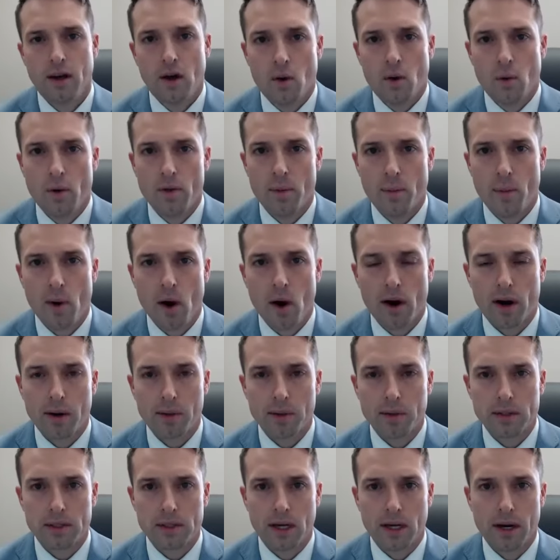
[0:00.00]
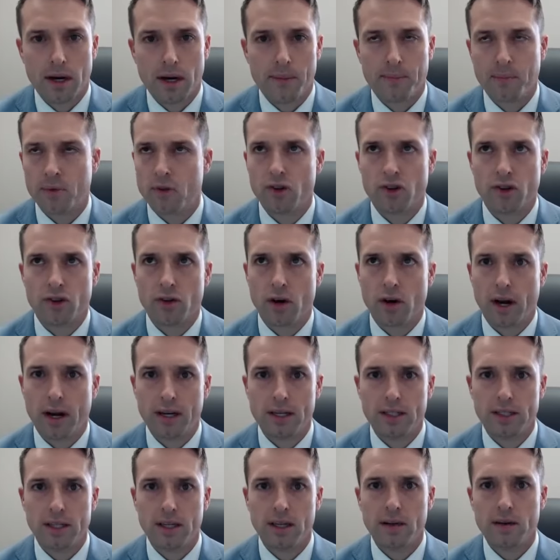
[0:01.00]
when the market was just
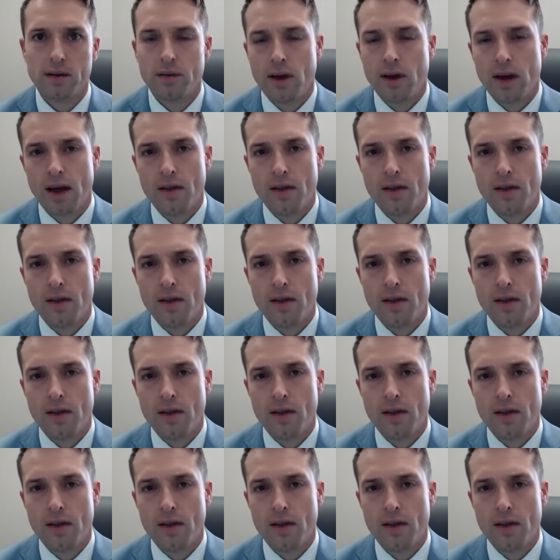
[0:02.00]
crazy.